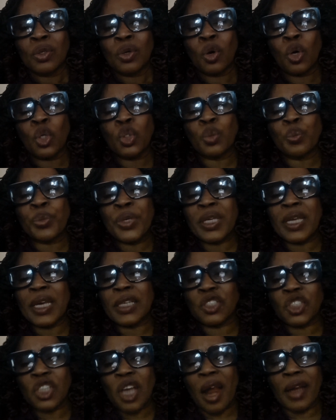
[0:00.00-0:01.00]
Or you bring
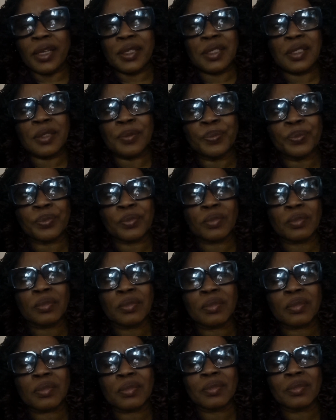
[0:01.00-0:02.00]
a chart.
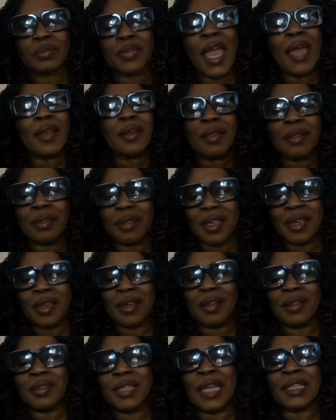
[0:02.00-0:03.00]

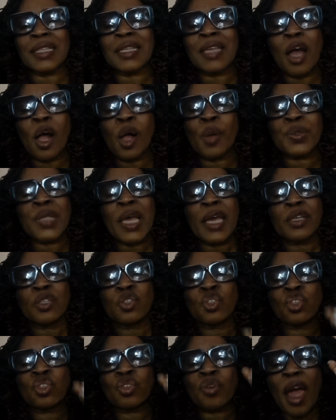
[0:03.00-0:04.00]
Anything that helps
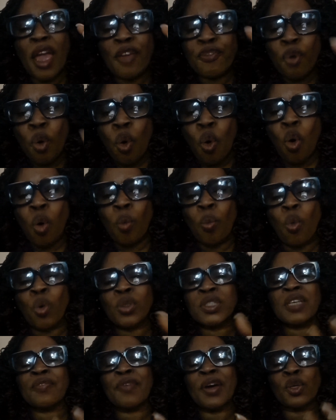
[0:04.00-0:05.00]
drive home
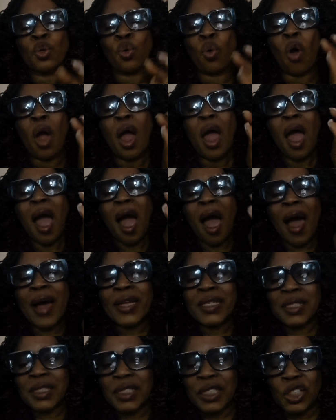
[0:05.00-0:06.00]
whatever you
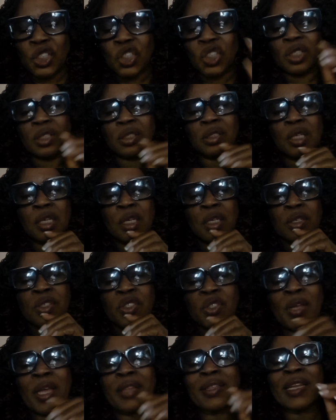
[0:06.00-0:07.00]
are teaching,
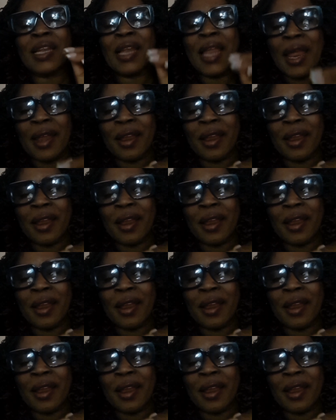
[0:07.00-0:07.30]
so that the